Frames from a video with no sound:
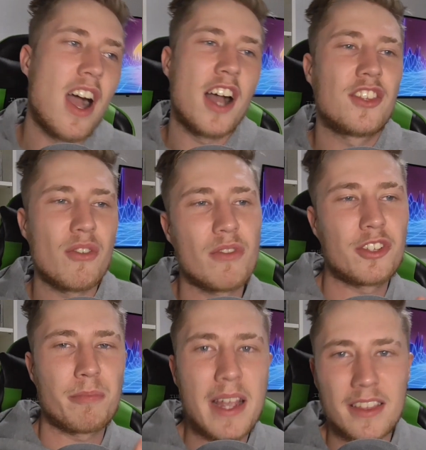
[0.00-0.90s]
I do
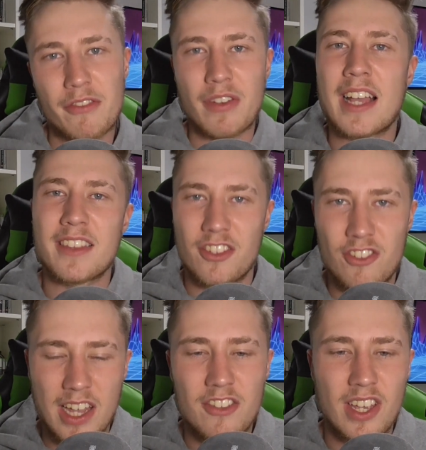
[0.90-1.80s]
respect the fact that
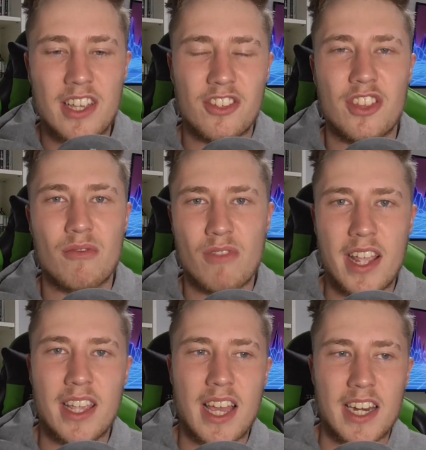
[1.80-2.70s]
JJ's in the
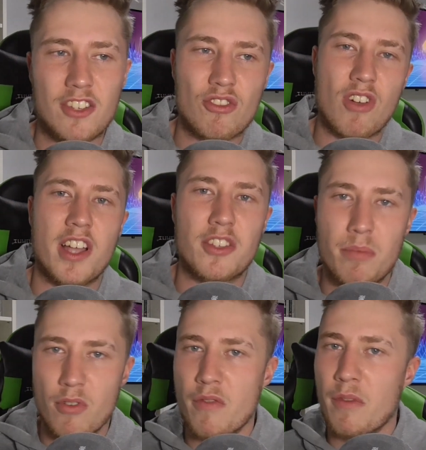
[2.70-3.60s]
ring and he's trying to
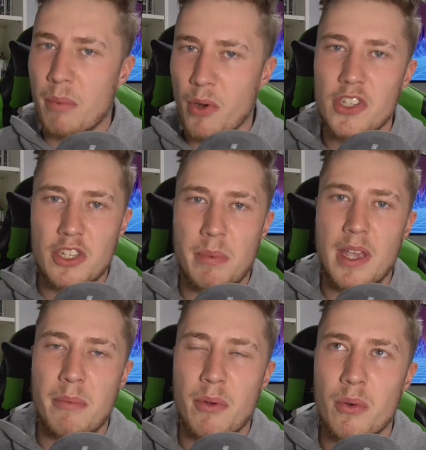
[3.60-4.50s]
prove a point to
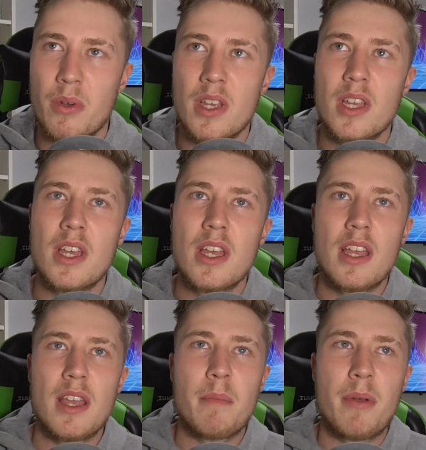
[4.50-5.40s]
people,
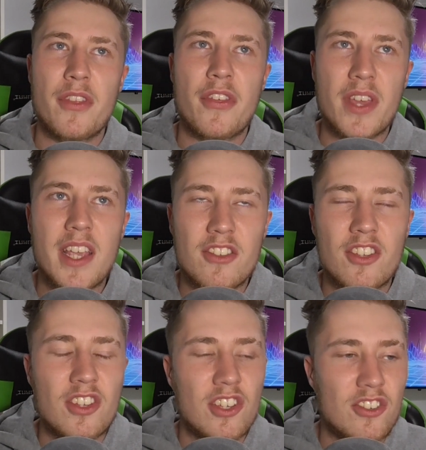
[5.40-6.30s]
but the thing is,
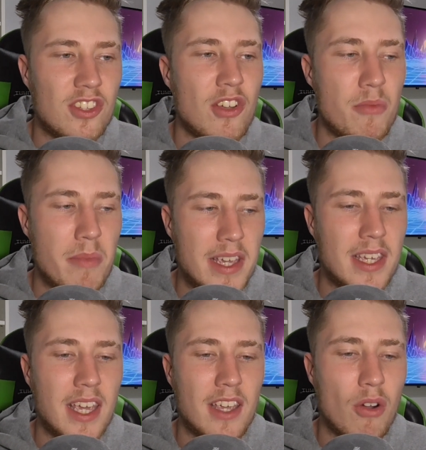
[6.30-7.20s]
is he's still
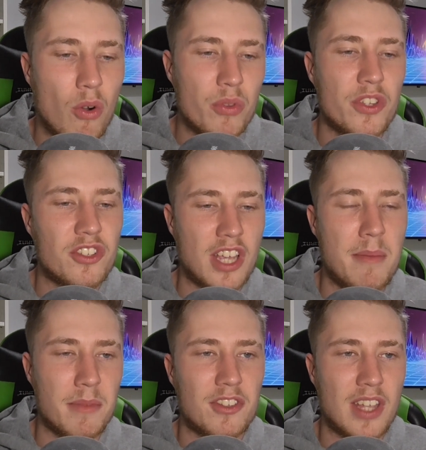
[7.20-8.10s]
making all the
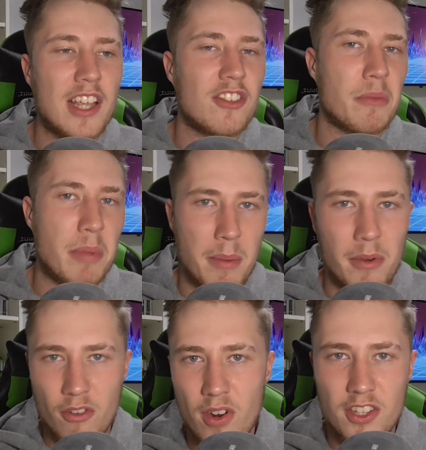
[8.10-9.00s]
same mistakes that
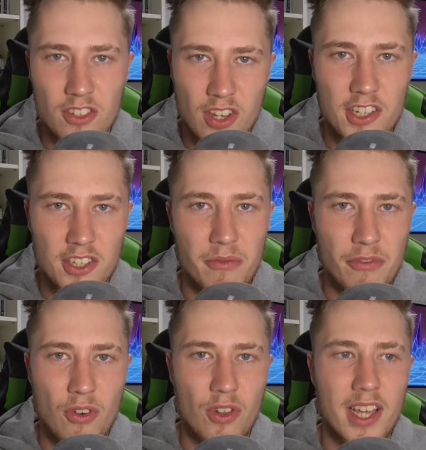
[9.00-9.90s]
people are criticizing
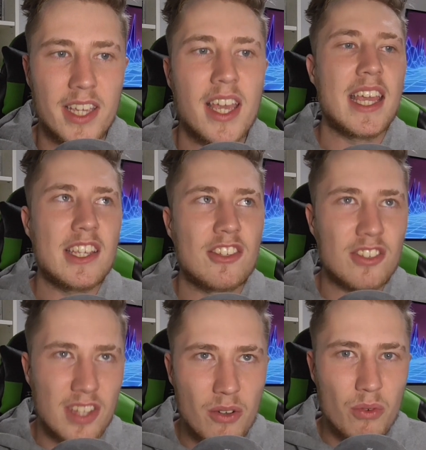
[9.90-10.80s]
him for. Like he
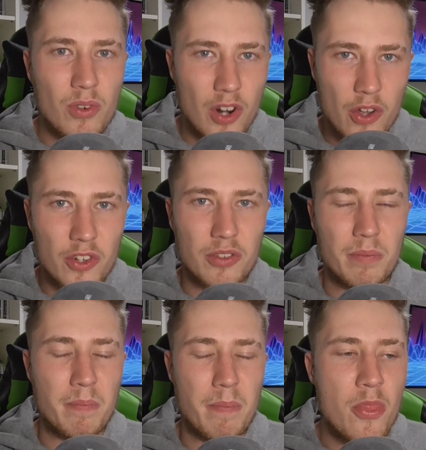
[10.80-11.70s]
still looks
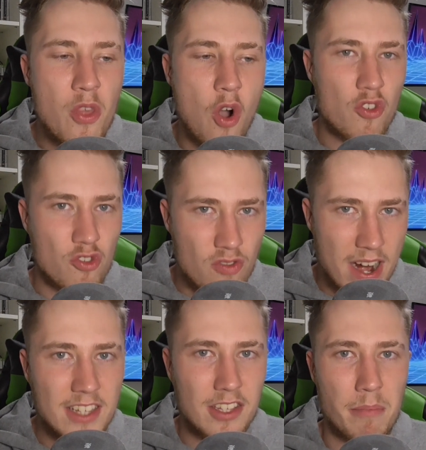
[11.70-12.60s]
not
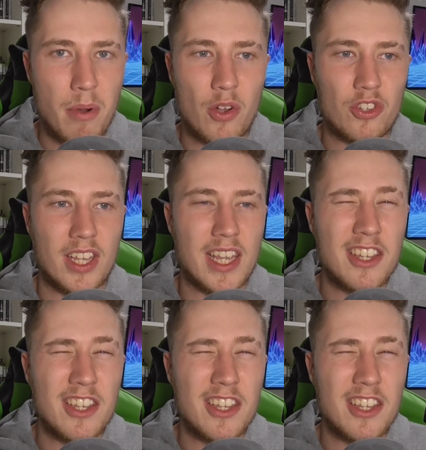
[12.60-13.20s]
great at boxing.